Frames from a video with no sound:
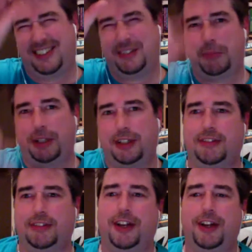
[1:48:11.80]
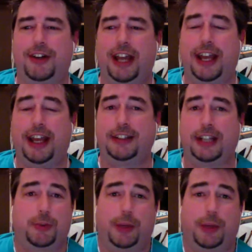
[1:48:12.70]
bit, and
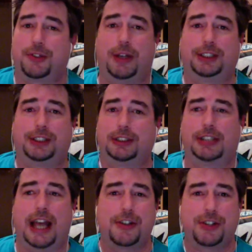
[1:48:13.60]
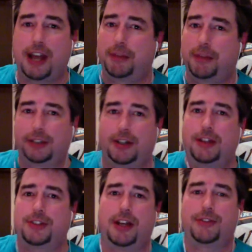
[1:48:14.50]
tweet us questions, hashtag
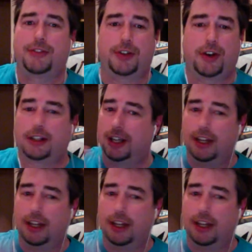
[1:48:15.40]
Pucknology After Dark,